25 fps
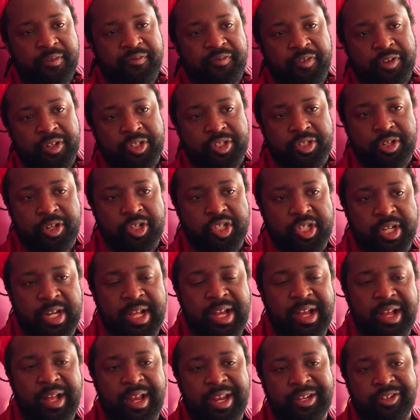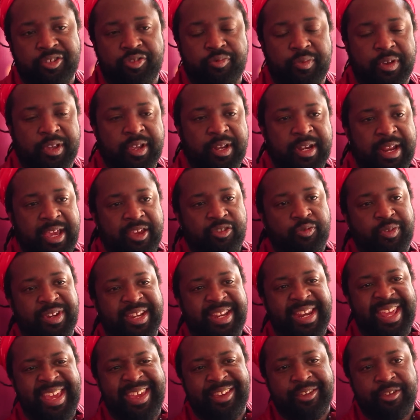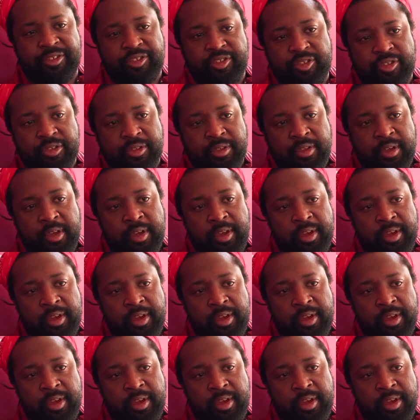for the church at all. I just recognize what it is.